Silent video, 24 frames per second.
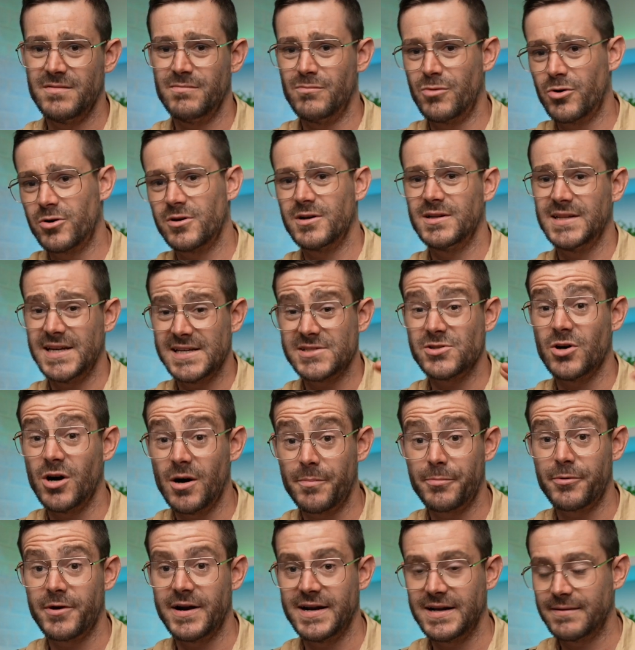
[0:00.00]
more or less
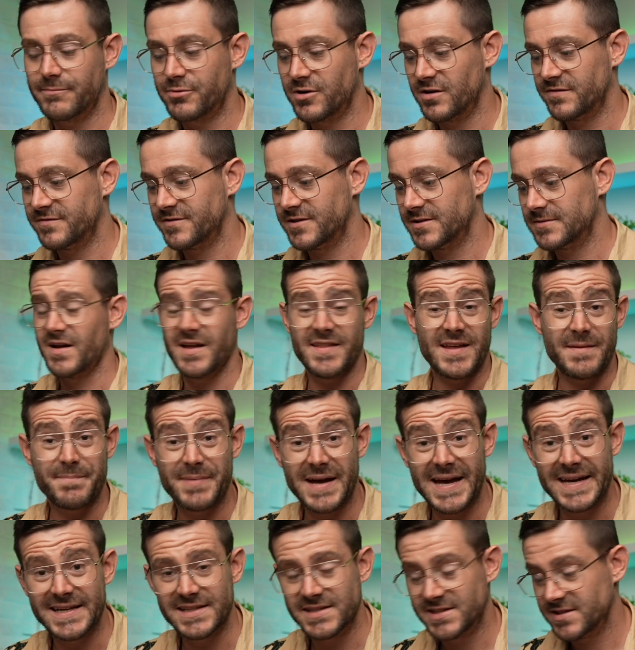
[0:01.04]
operating profit. Are they
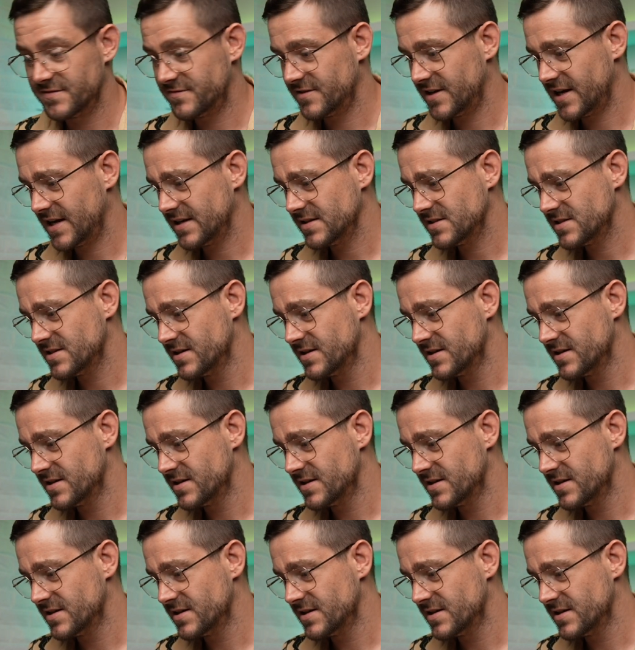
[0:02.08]
paying a dividend?